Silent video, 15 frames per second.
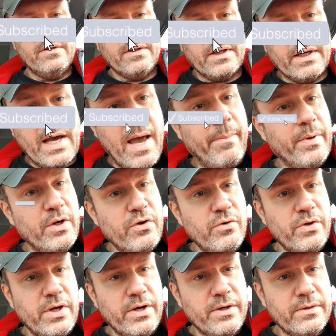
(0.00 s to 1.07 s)
Happy New
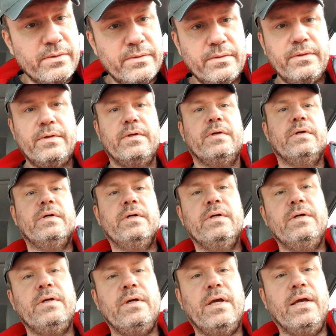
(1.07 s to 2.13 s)
Year,
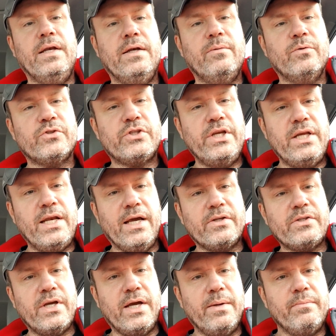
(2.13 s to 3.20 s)
and we'll see you next
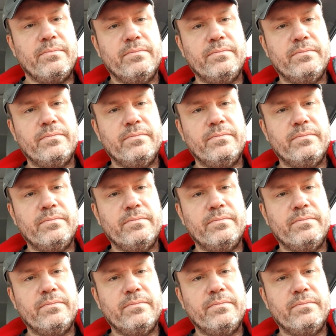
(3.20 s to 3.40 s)
time.